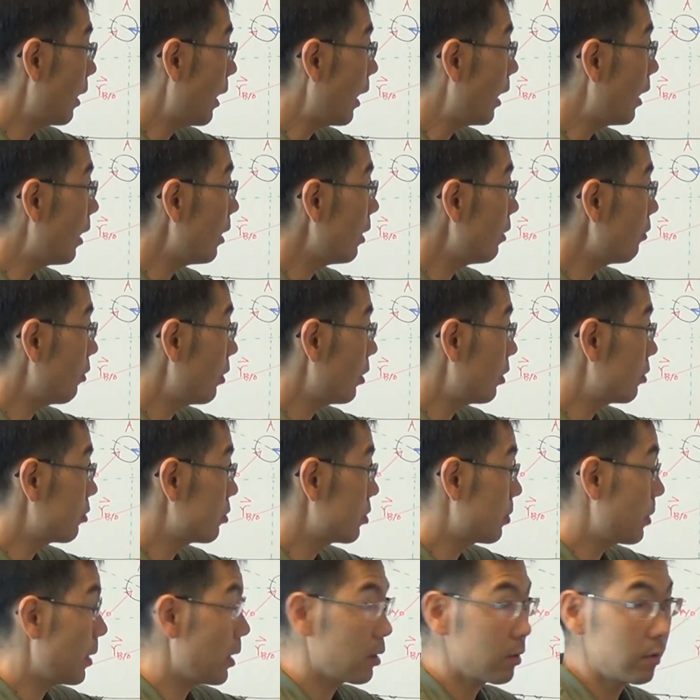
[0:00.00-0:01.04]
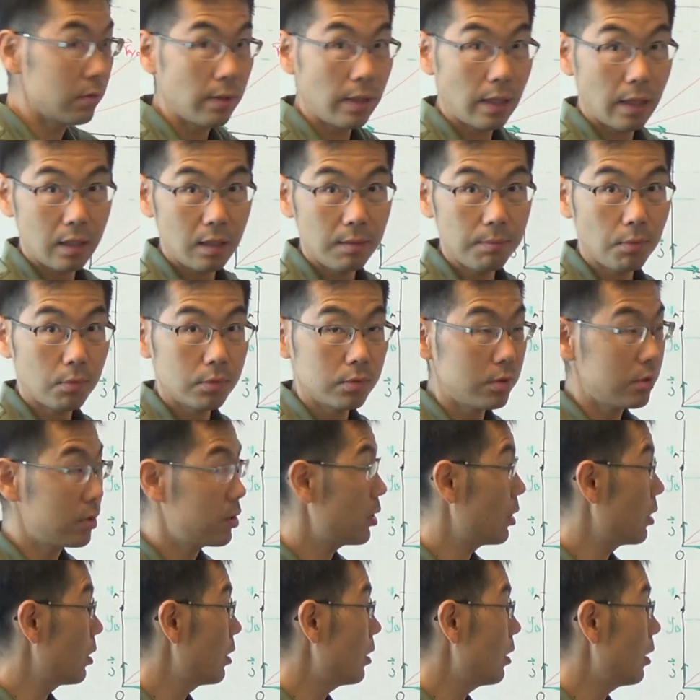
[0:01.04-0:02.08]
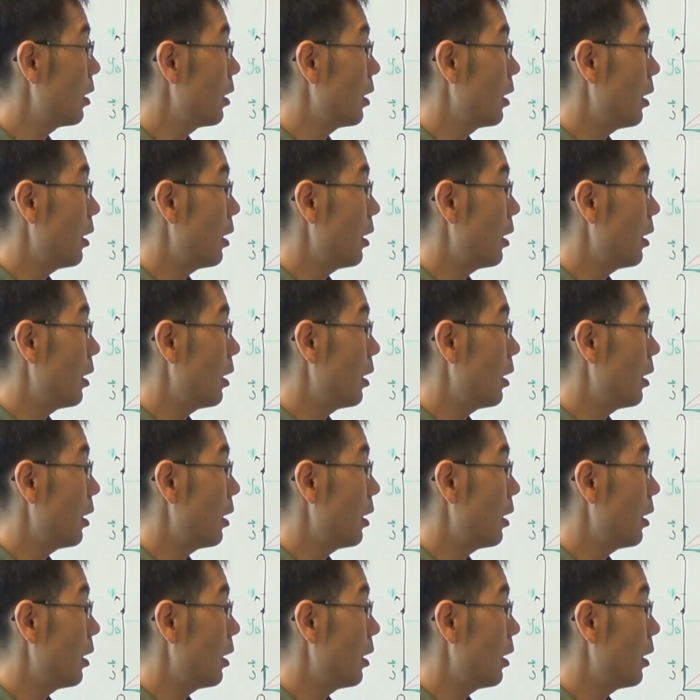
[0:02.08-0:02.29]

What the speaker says: A with respect to any position